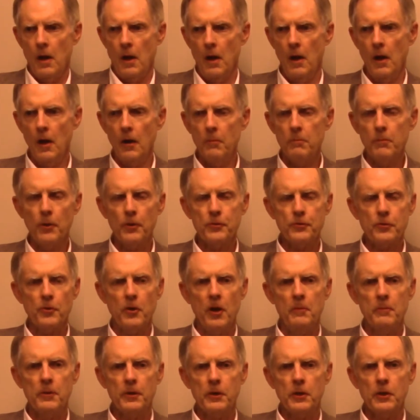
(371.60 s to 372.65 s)
Birth
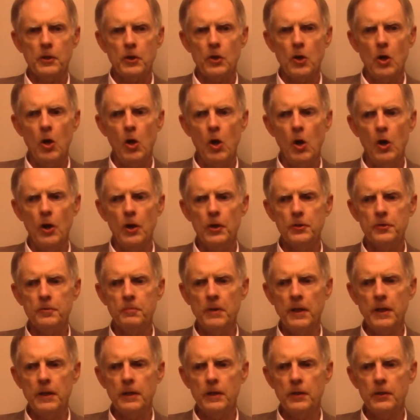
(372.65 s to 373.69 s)
trauma can cause
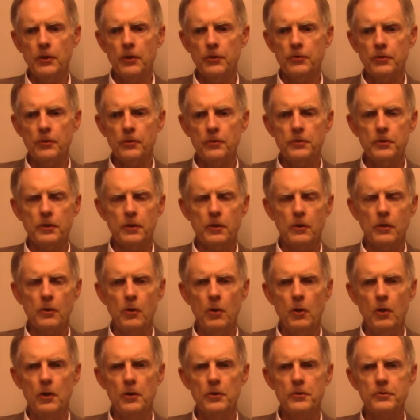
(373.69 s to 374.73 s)
many conditions. It could
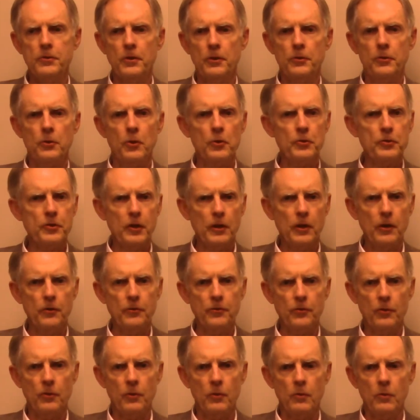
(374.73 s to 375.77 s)
cause a nursing
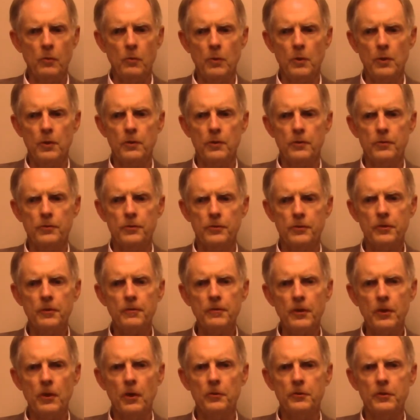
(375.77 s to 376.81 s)
issue where there's
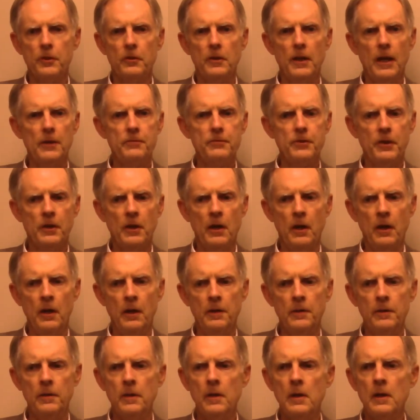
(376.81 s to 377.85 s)
difficulty latching
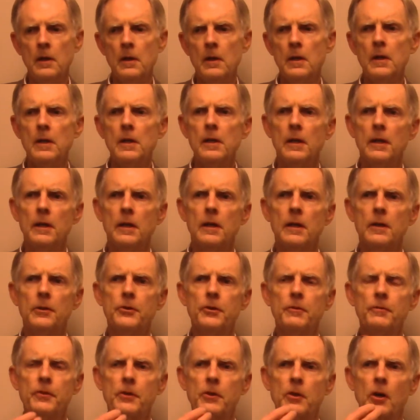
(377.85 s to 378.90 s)
on,
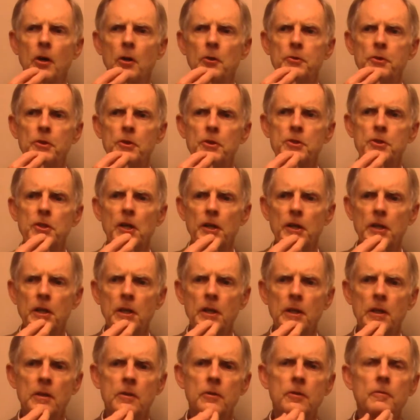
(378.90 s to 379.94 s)
difficulty
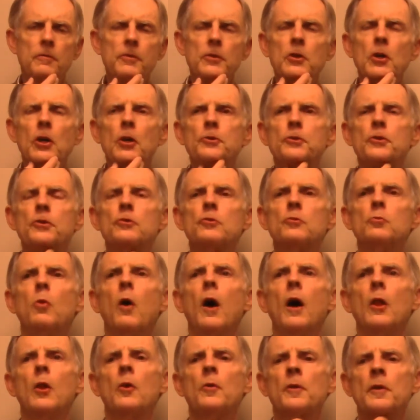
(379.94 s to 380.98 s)
sucking, and difficulty
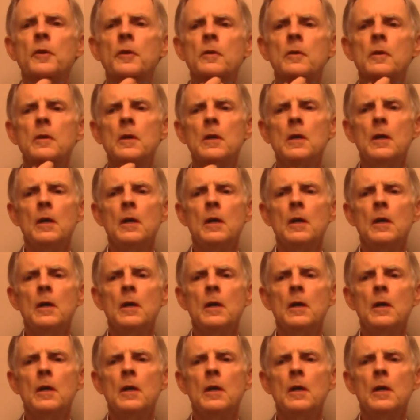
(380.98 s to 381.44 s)
swallowing.